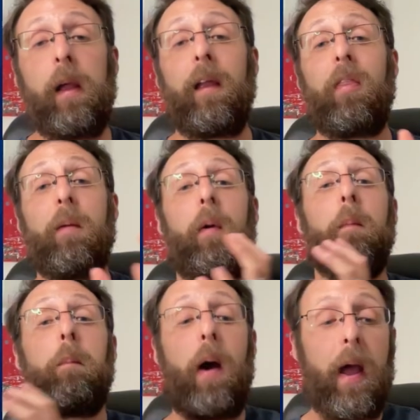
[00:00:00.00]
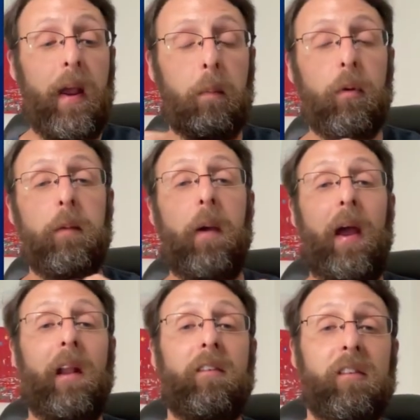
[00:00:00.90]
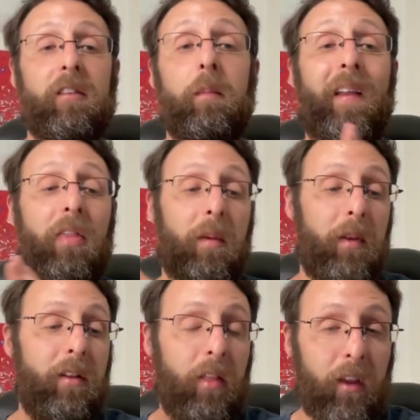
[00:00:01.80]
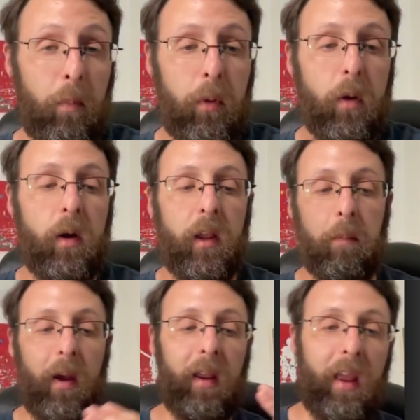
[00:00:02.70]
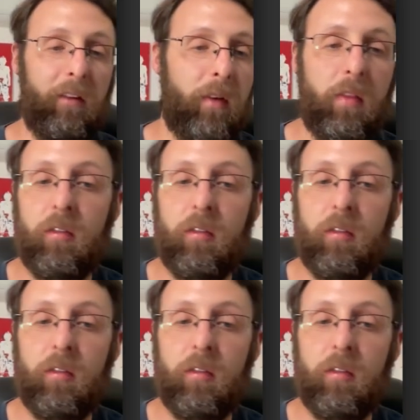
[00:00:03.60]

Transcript: get them like buying a prepackaged system, get them into the community in my case, right?